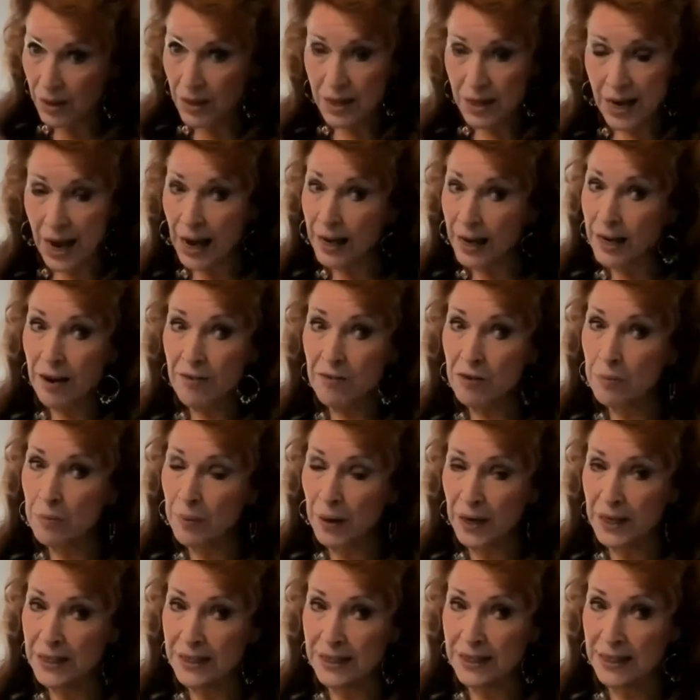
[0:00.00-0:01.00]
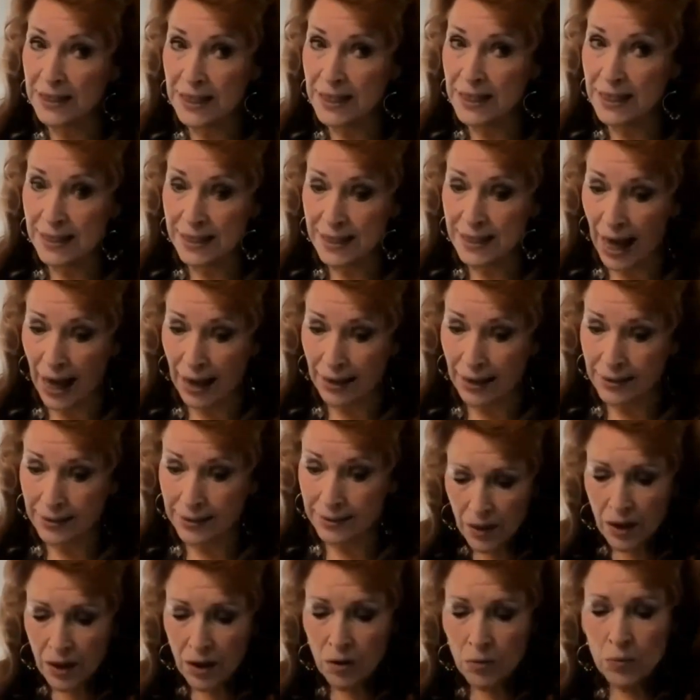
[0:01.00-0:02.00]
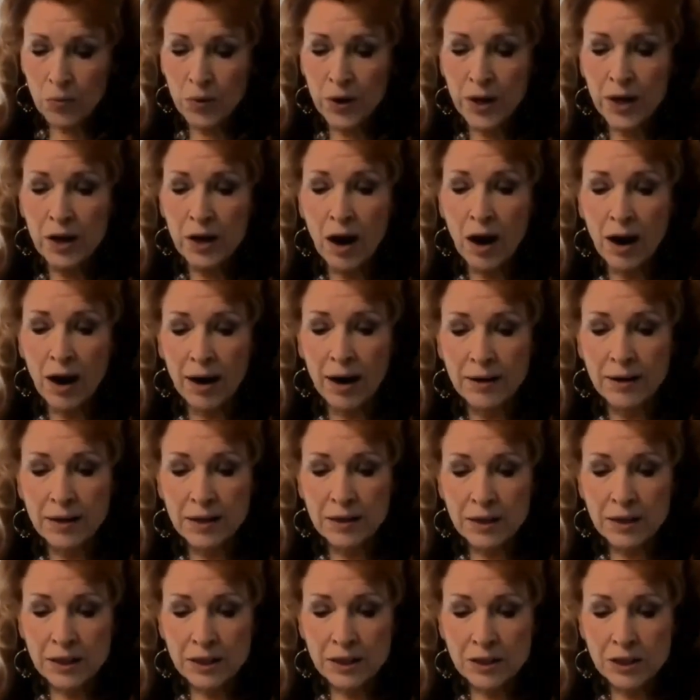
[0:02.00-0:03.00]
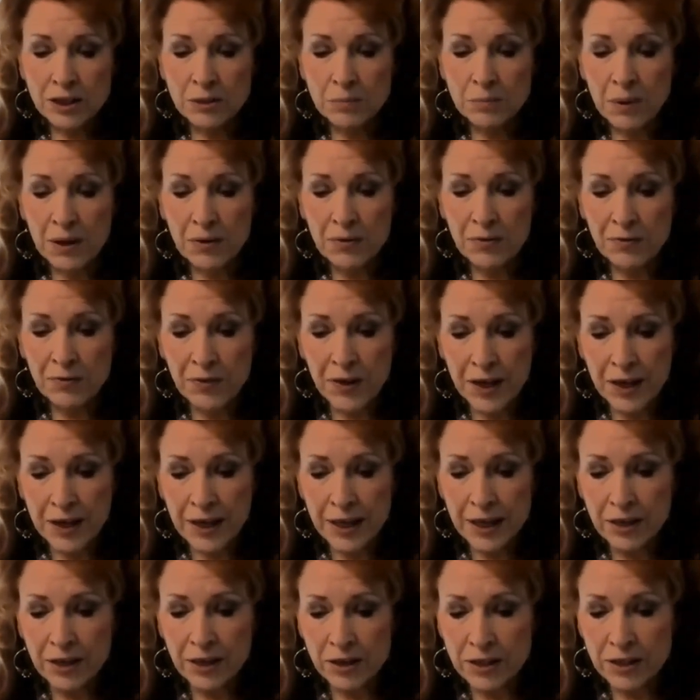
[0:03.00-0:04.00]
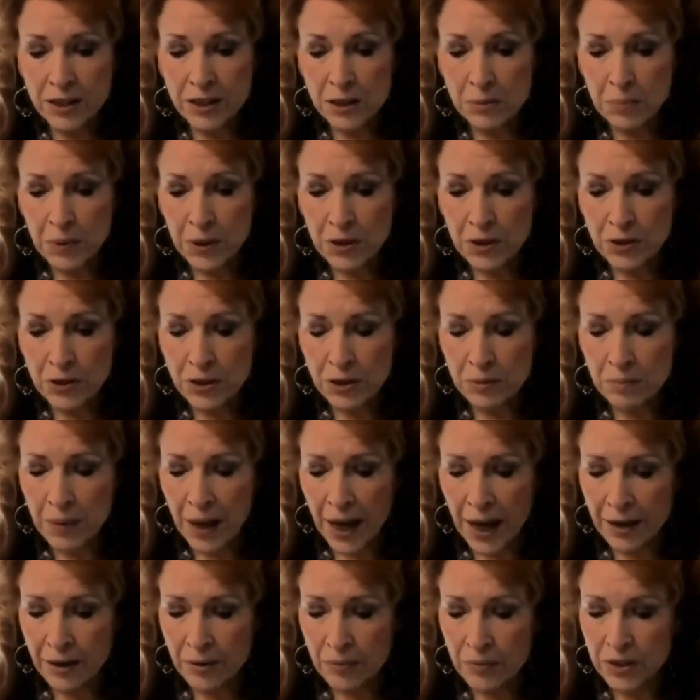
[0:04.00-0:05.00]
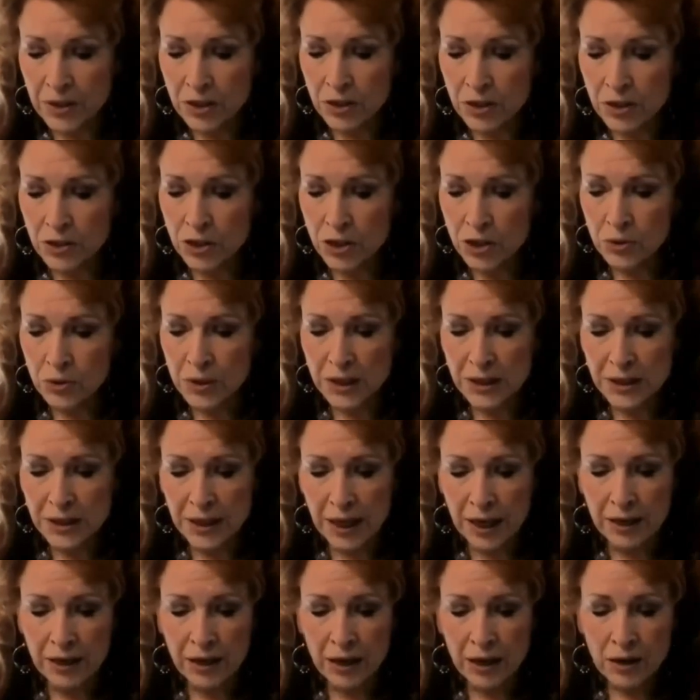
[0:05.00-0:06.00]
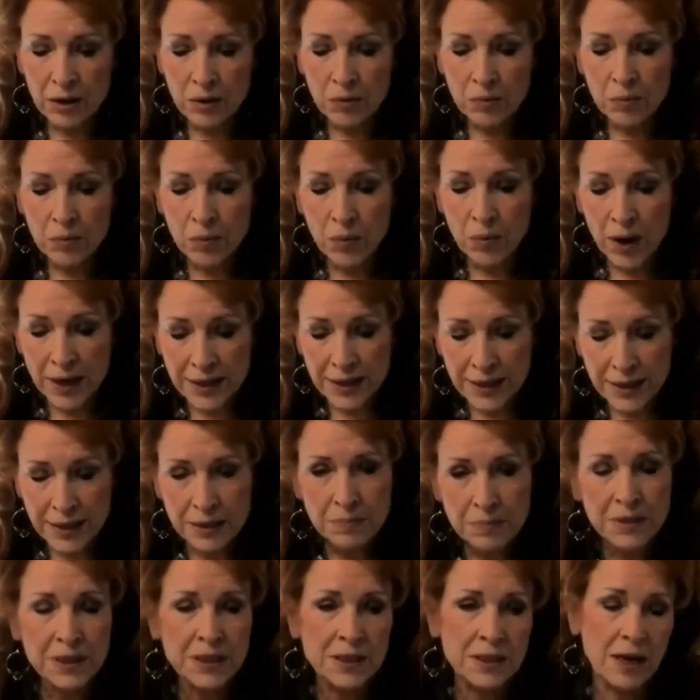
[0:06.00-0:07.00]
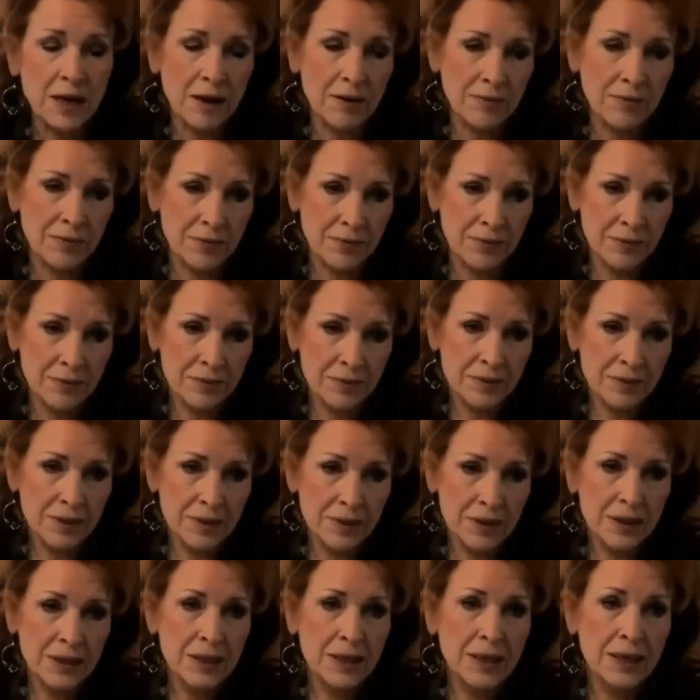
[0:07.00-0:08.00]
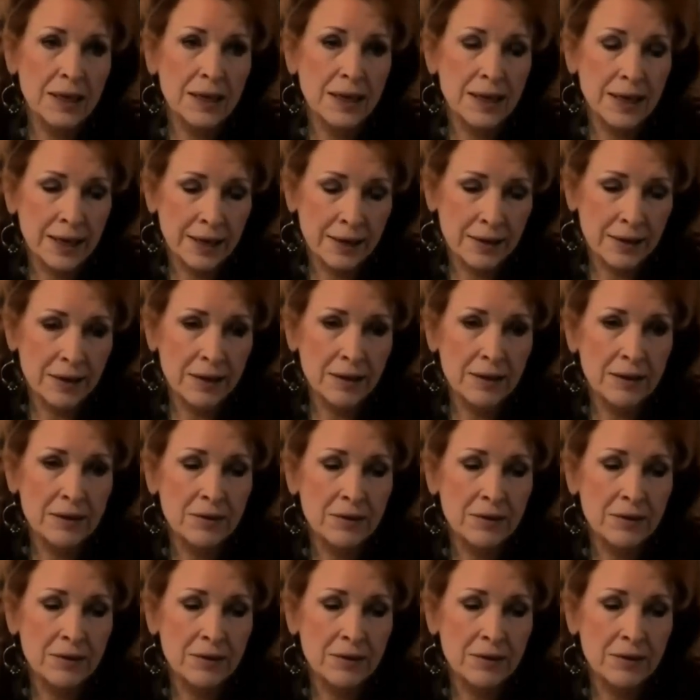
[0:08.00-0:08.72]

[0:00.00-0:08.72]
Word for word: Not everybody sees that. We are to be feeding on the spiritual manna, which Yeshua said was himself in